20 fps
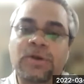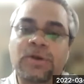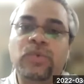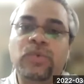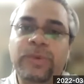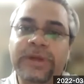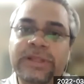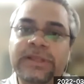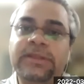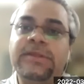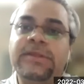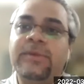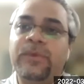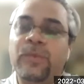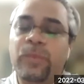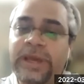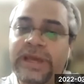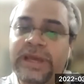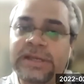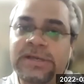with
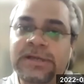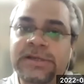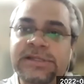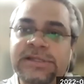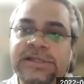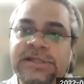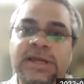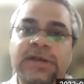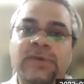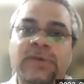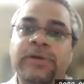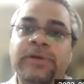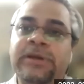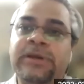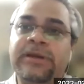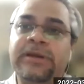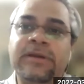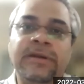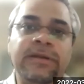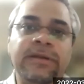vehicles that
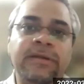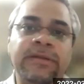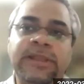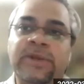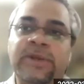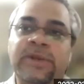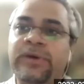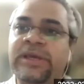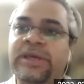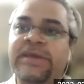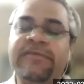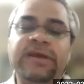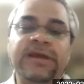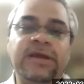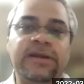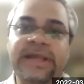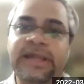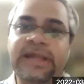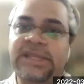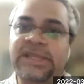were giving
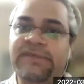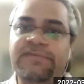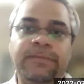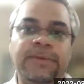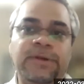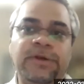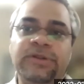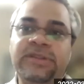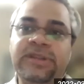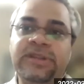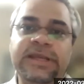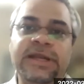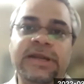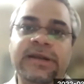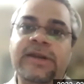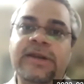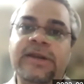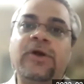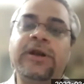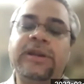a range of about
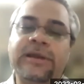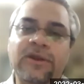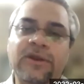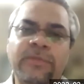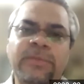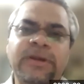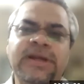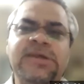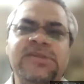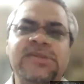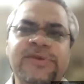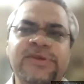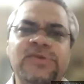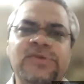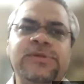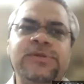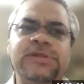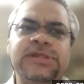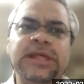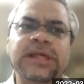300 odd kilometers, which
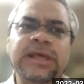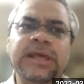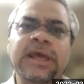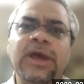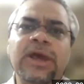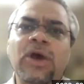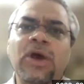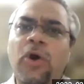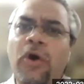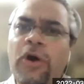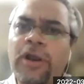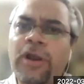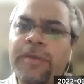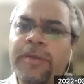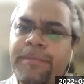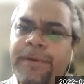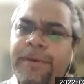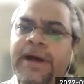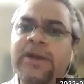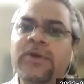was
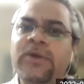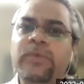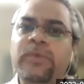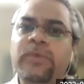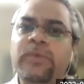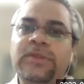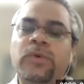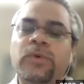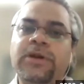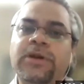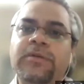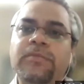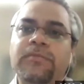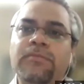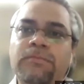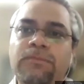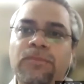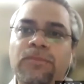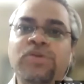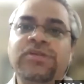on par with what
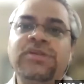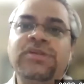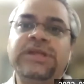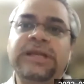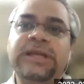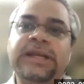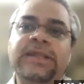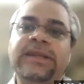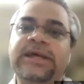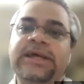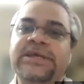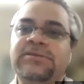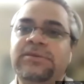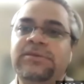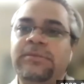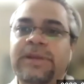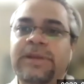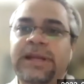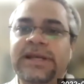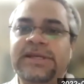most
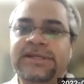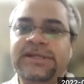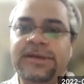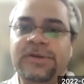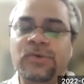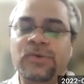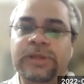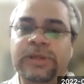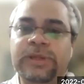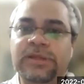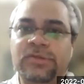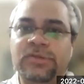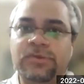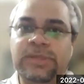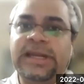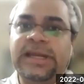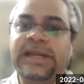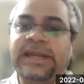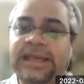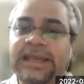international brands are doing. So
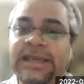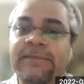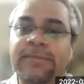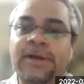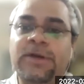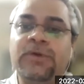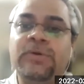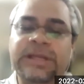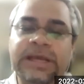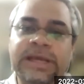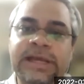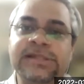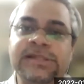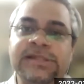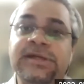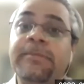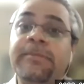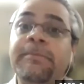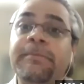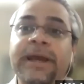that came out
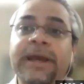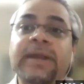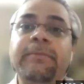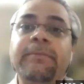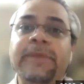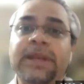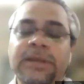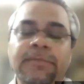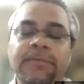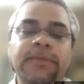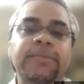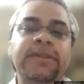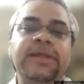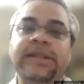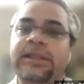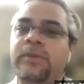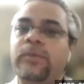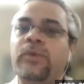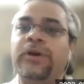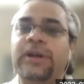as a bare minimum that
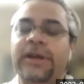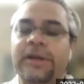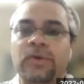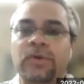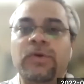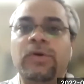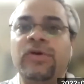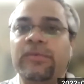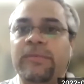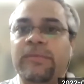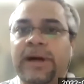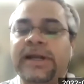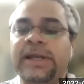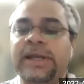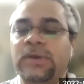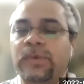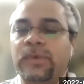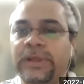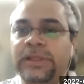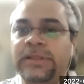they wanted to go to
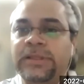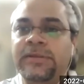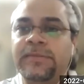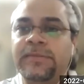market with.